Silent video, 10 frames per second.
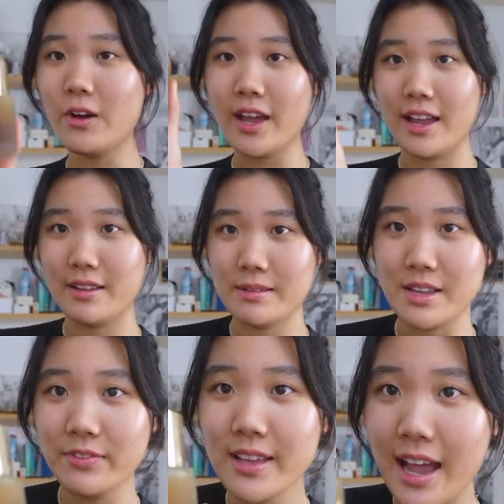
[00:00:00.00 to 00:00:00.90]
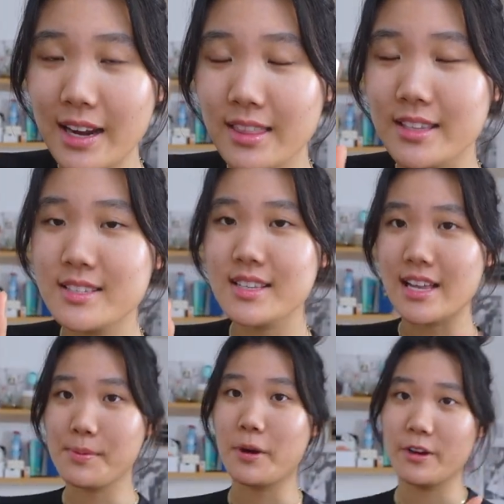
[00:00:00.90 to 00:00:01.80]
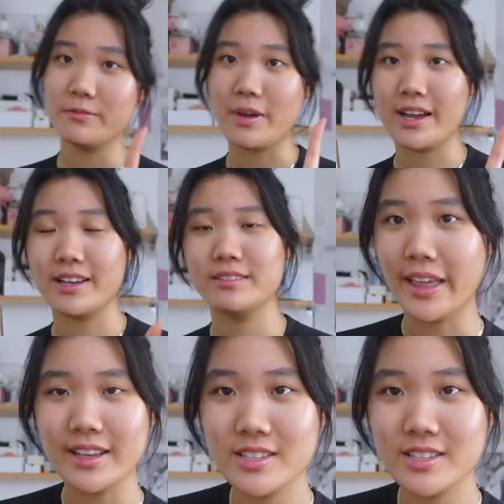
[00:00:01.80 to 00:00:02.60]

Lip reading: Okay, definitely adding this as a part of my like